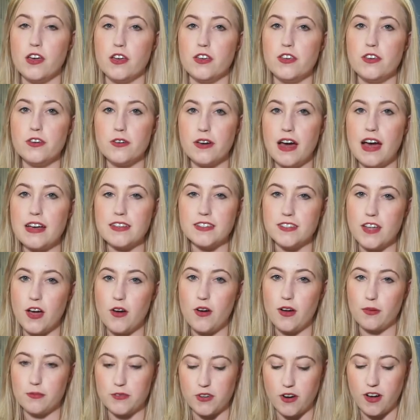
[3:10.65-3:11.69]
You guys know
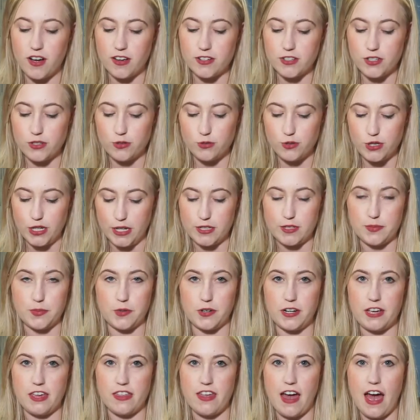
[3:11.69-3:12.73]
I'm drawn to Just
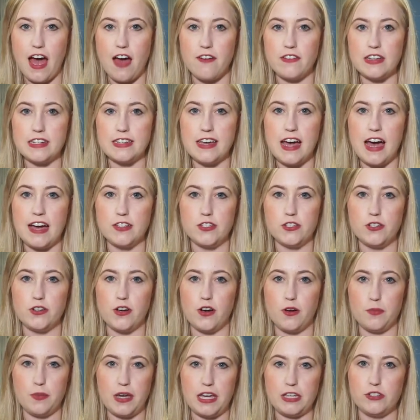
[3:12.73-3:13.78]
Breathe. I have it tattooed
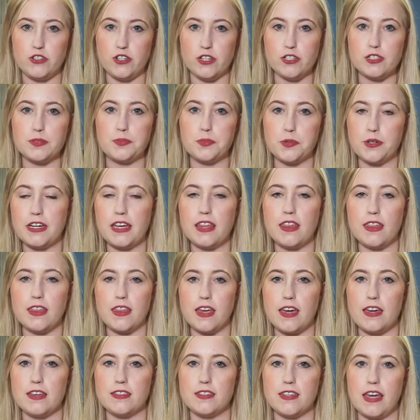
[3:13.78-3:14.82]
on me. Just Breathe
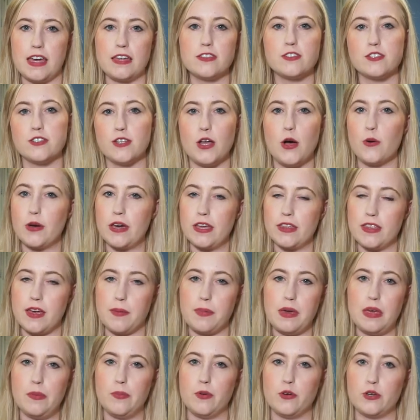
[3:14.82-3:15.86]
is a slogan that
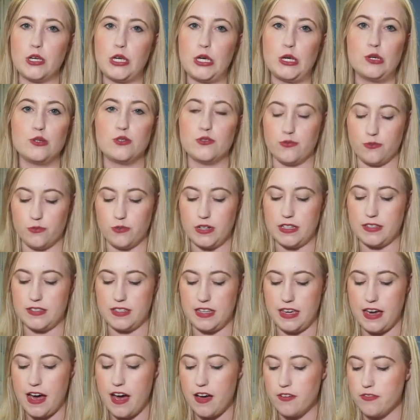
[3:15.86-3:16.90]
people use with
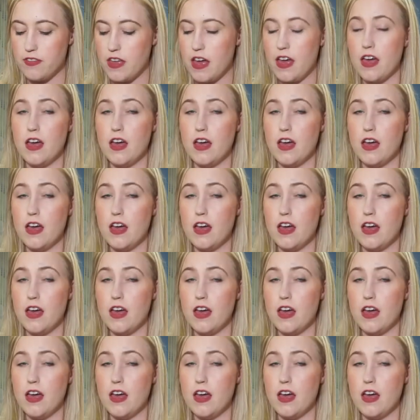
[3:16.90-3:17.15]
CF.